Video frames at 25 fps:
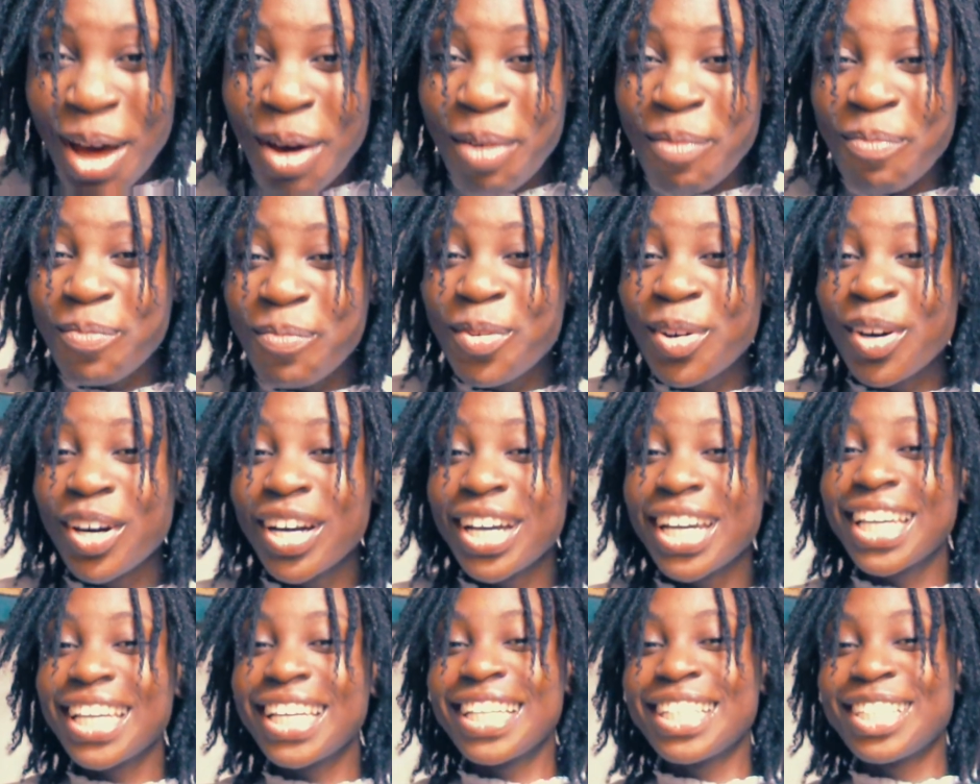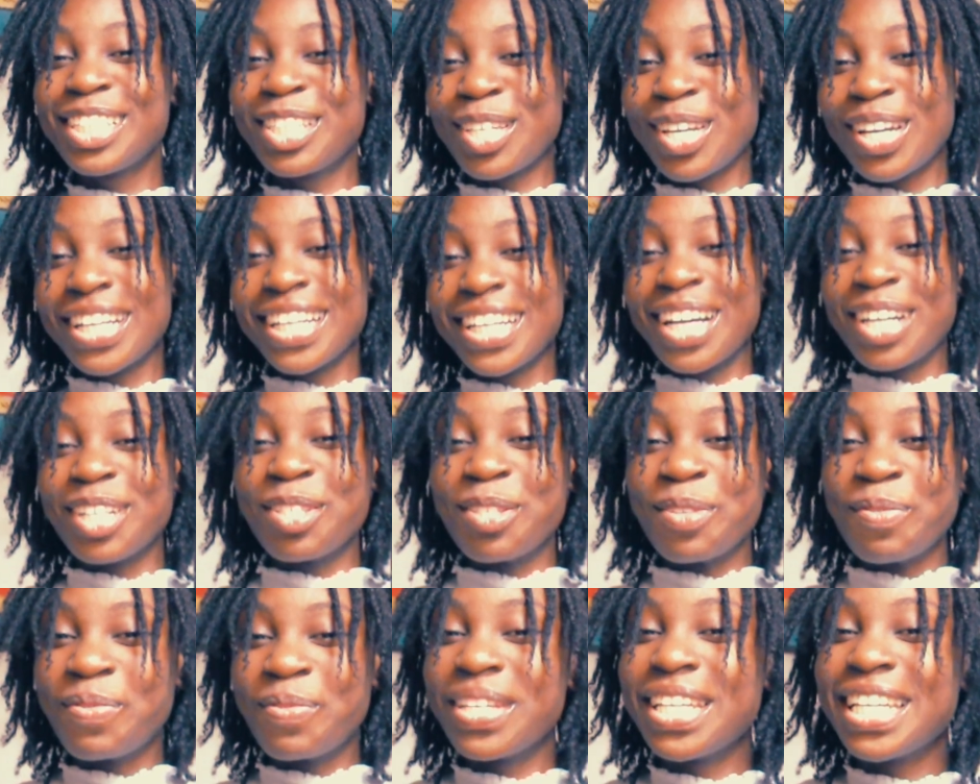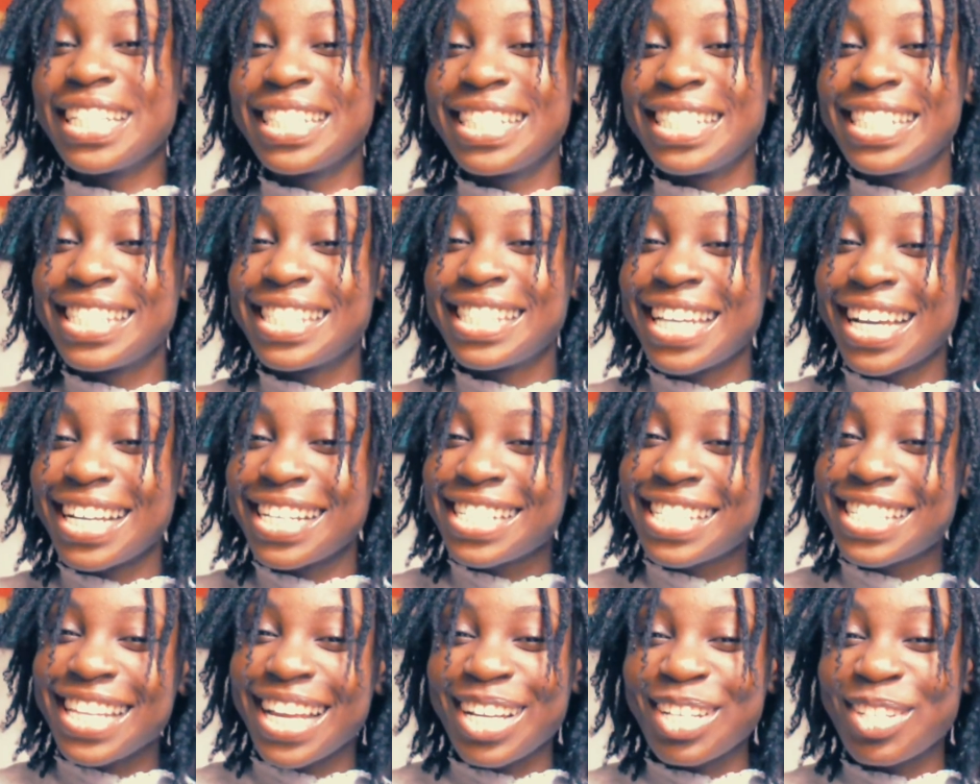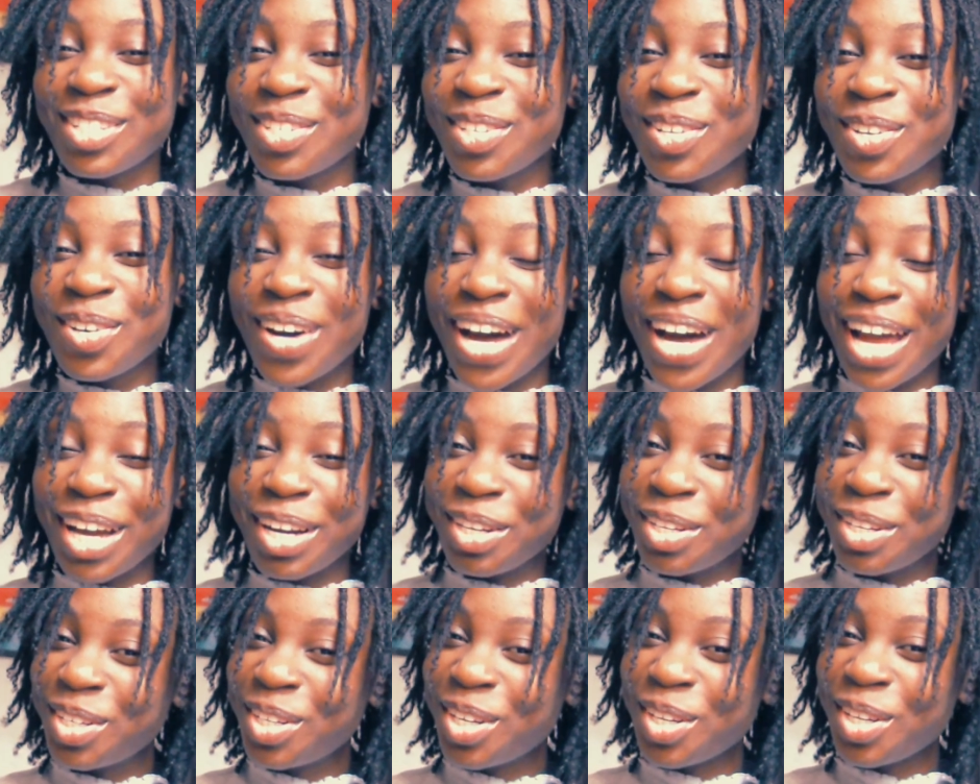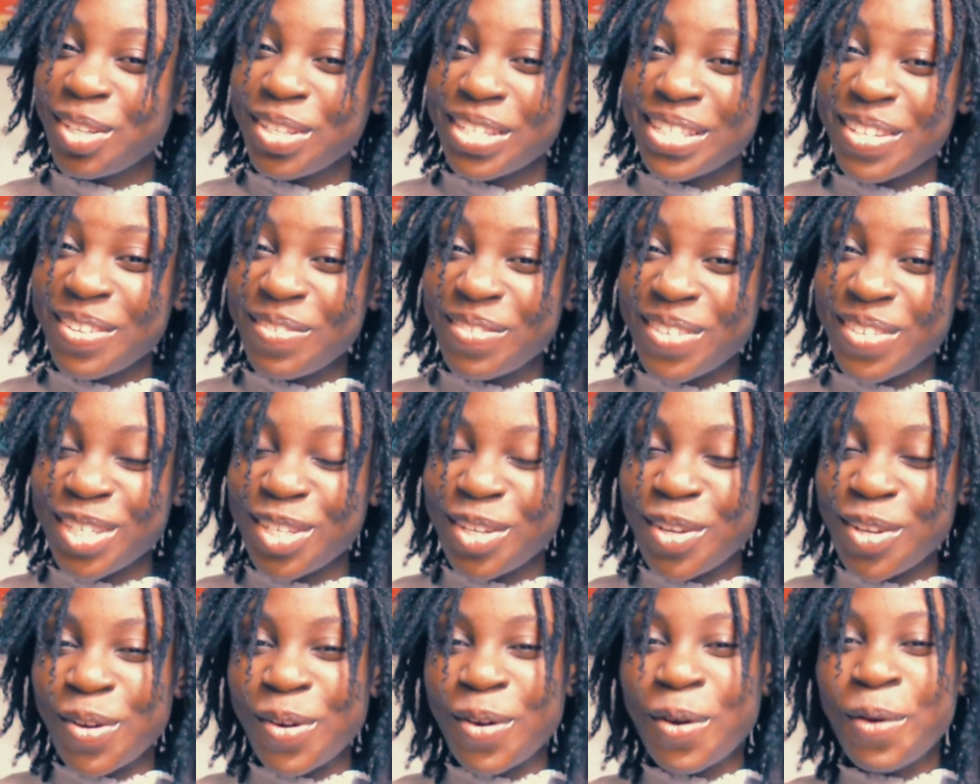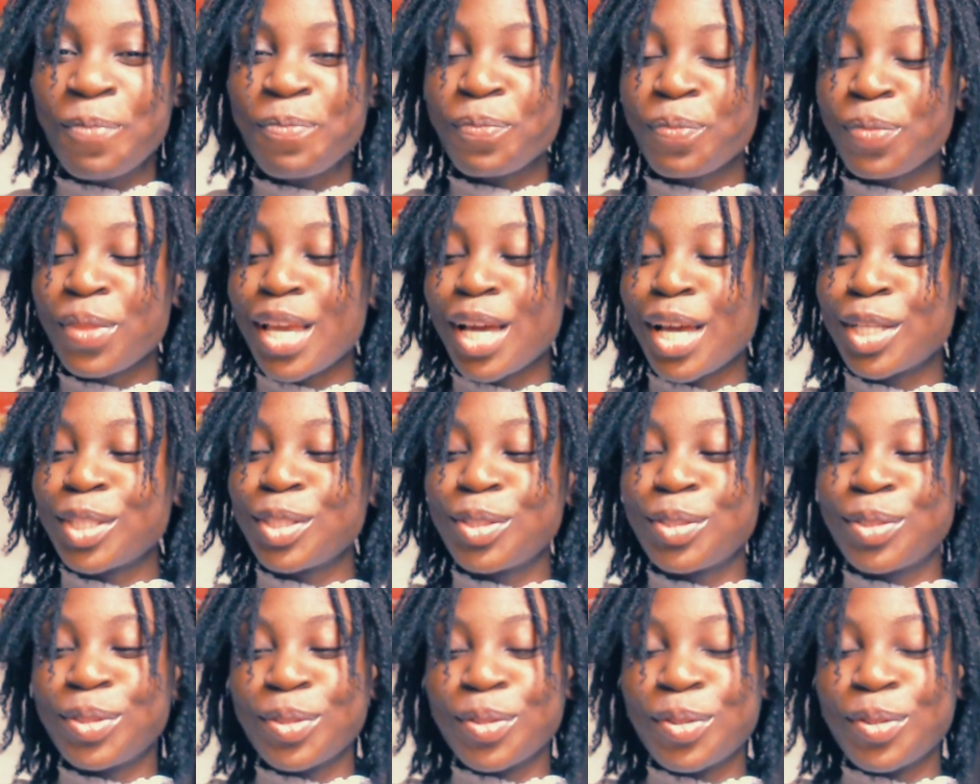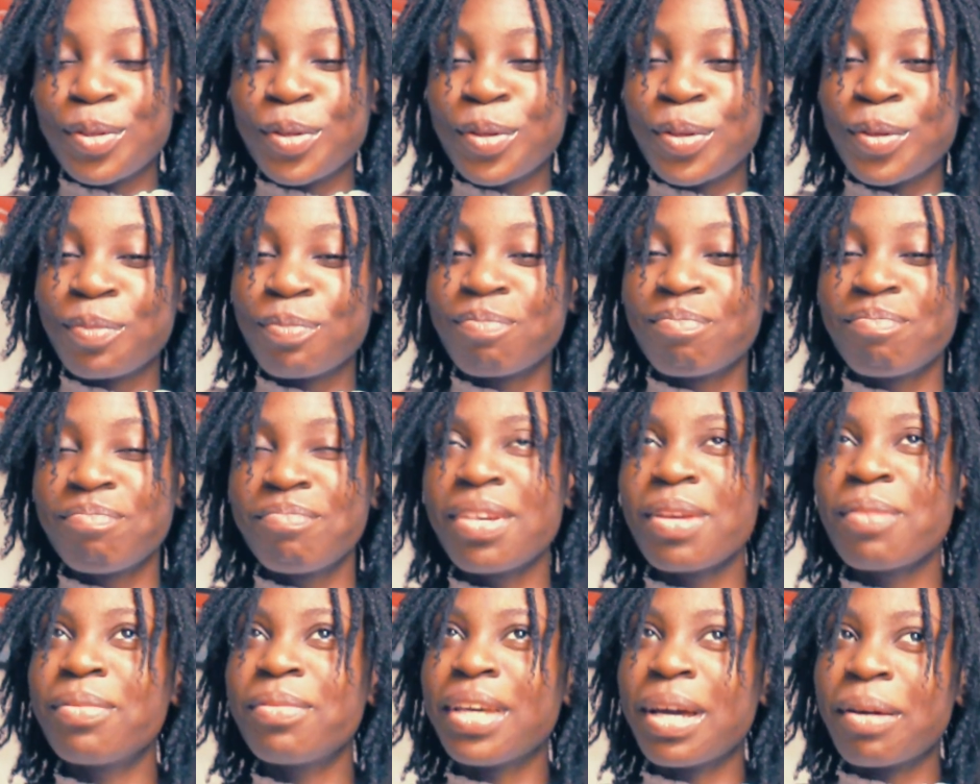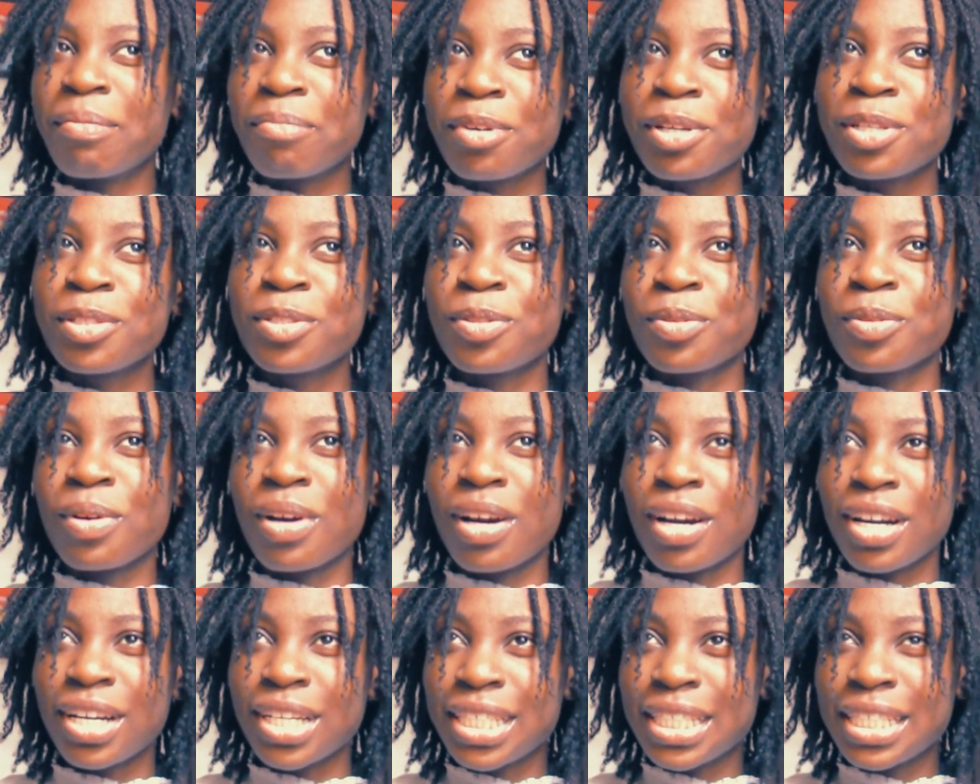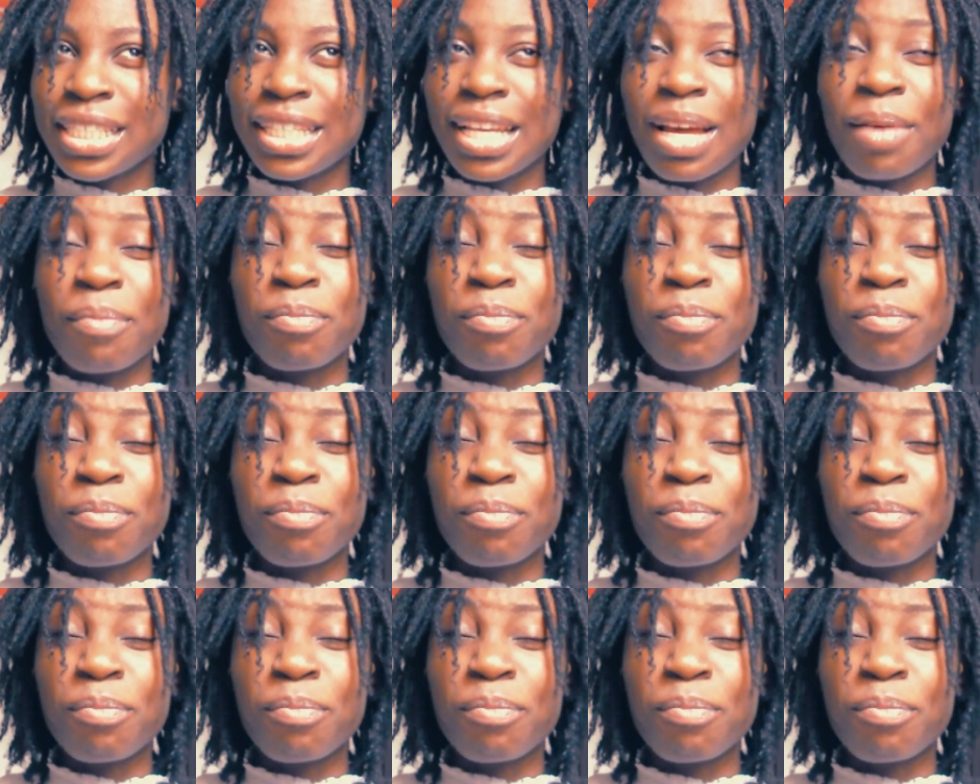But it turned out to be a disaster, so I could not use the video. So maybe I'm going to add it.